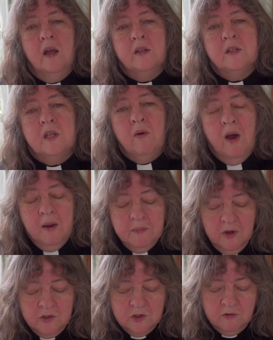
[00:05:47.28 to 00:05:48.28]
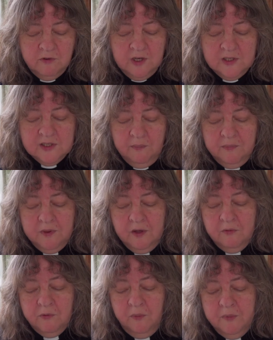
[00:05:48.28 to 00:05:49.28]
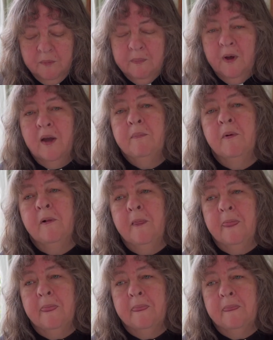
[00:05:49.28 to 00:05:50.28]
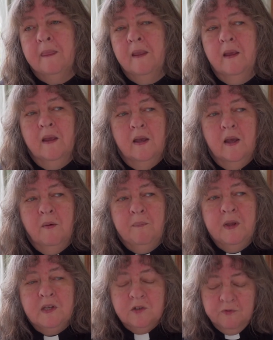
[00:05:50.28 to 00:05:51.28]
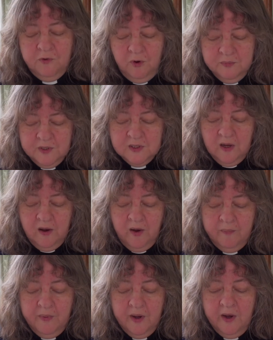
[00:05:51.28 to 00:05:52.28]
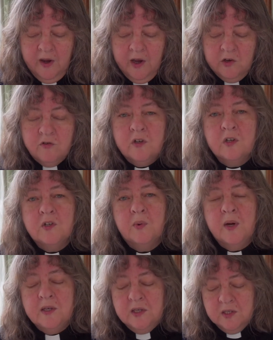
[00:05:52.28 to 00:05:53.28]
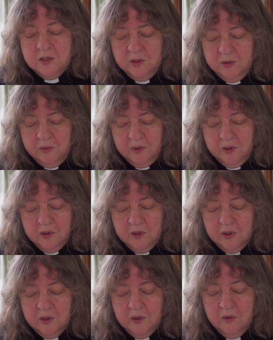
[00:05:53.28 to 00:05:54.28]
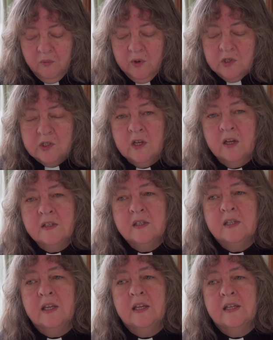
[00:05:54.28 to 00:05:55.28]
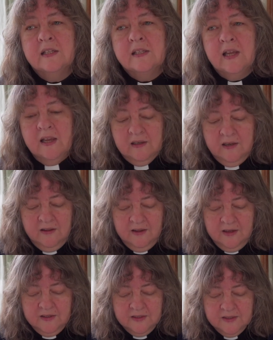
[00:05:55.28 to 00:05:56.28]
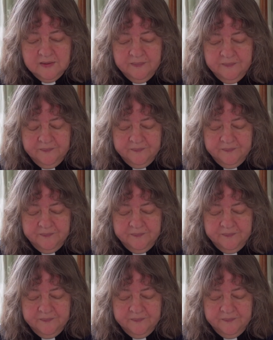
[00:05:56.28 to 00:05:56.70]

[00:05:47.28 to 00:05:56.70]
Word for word: So I'm going to read something from the Bible, a bit from Psalm 122, which does exactly this.